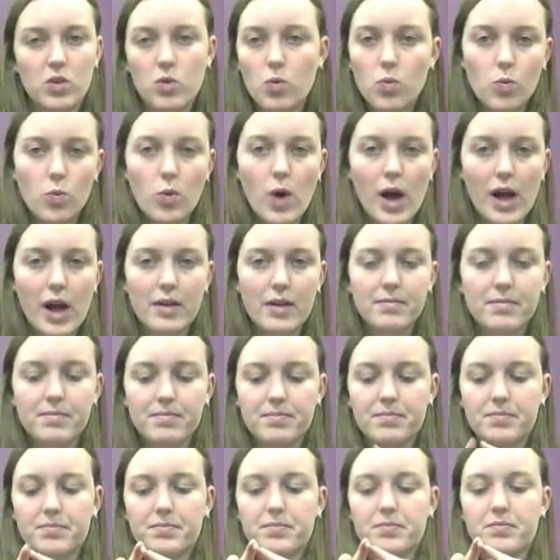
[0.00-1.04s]
So they
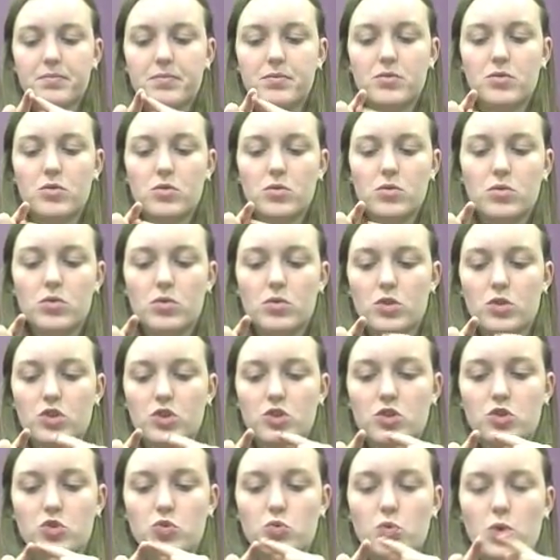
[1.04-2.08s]
decide, just
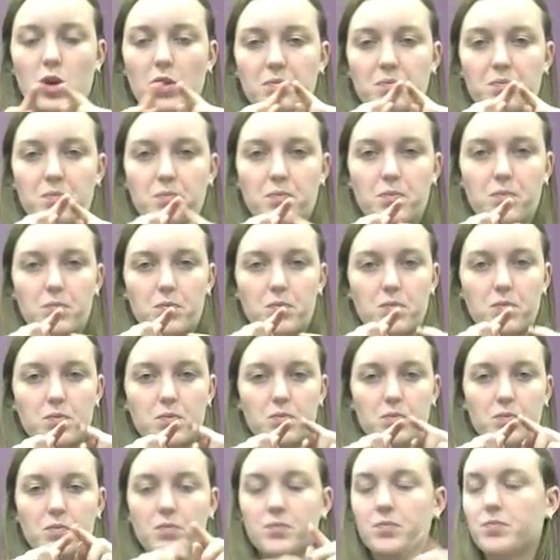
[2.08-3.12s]
like the kind of
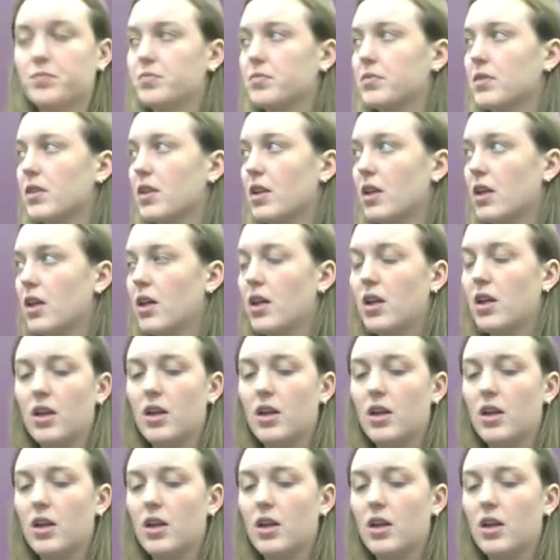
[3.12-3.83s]
segment over here,